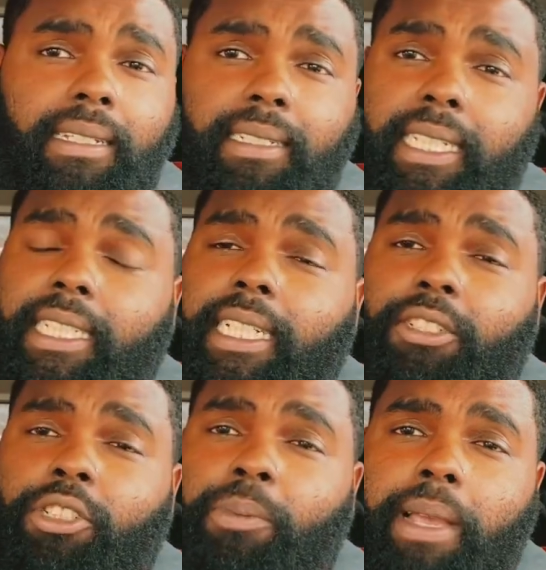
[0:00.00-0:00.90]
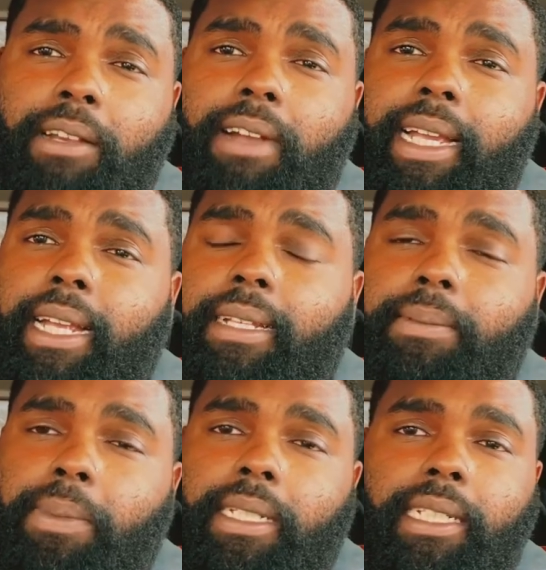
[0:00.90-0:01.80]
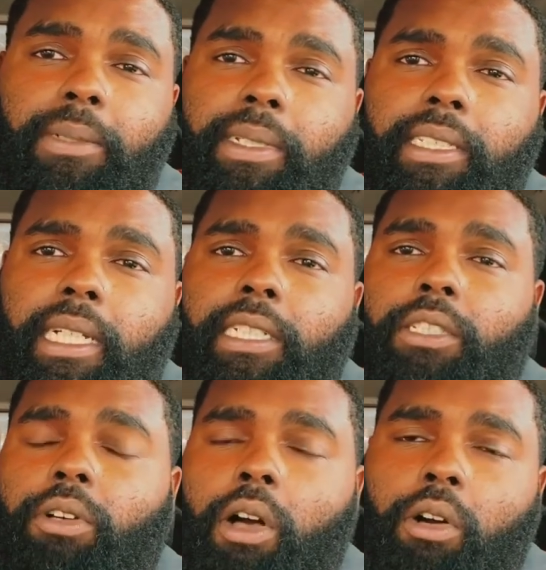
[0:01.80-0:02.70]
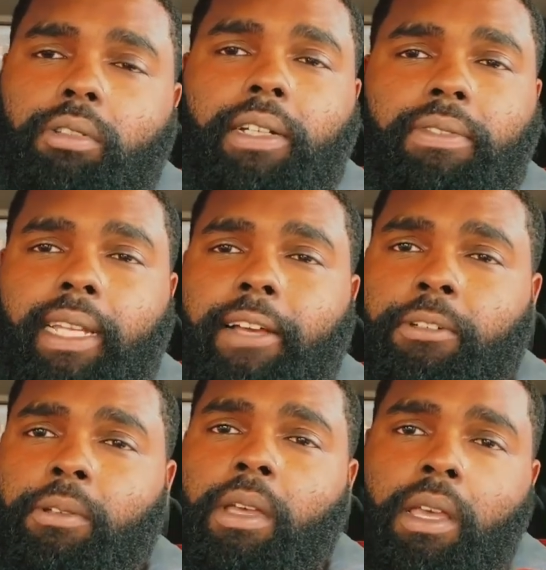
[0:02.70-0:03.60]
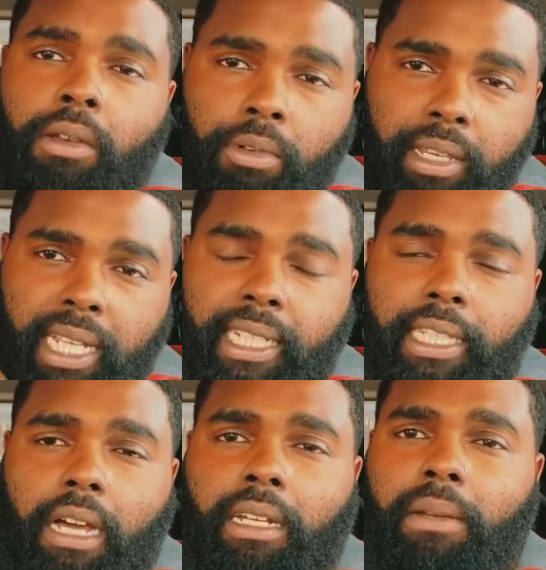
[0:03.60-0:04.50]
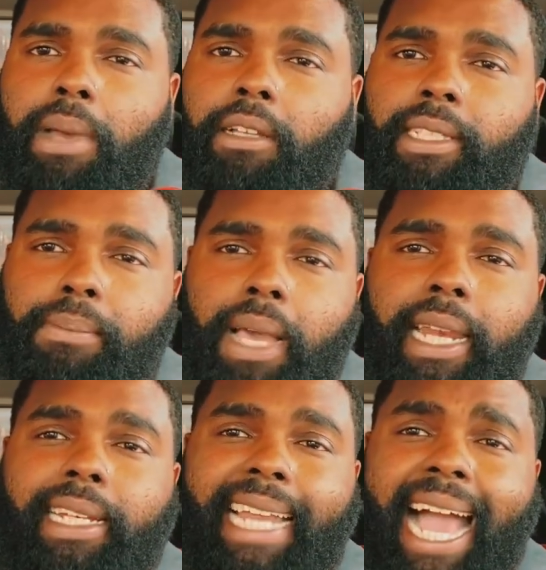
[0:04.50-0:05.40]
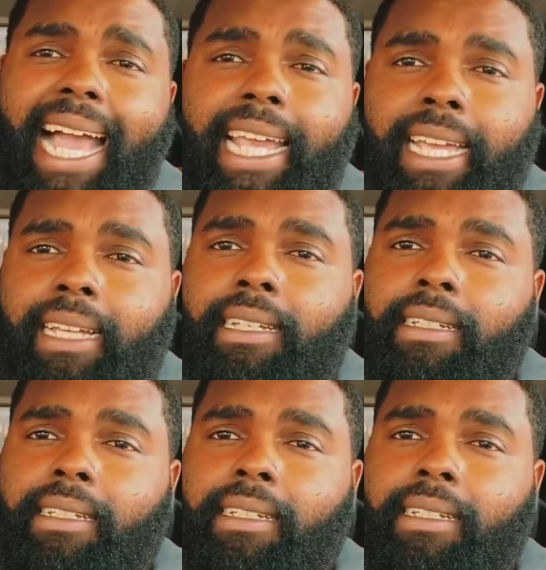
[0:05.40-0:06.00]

this disrespect right here, has been, it's been taken to a whole different level. When you get to talking about somebody dying,